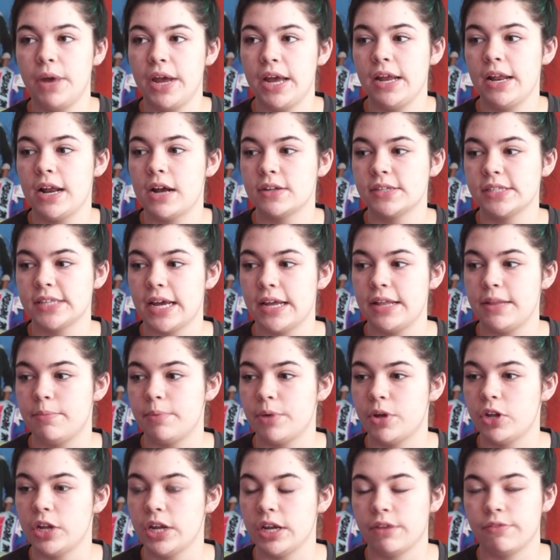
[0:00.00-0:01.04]
waited outside the
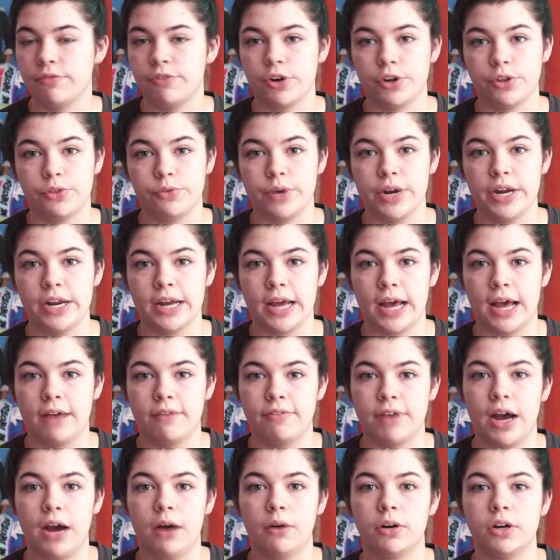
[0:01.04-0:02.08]
building for
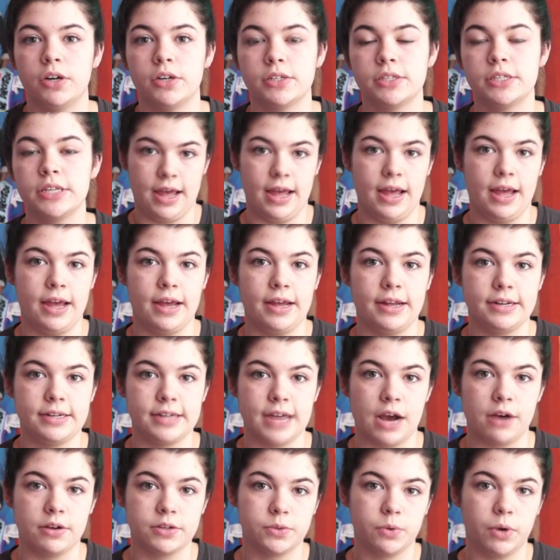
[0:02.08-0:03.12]
3.5 hours, and
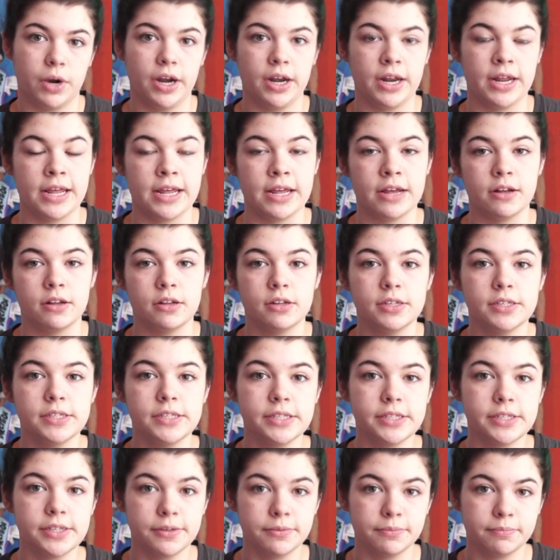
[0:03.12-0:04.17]
I was wearing
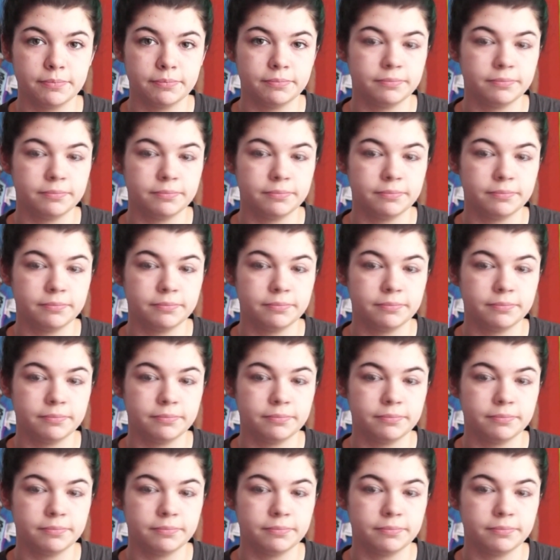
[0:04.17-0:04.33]
heels.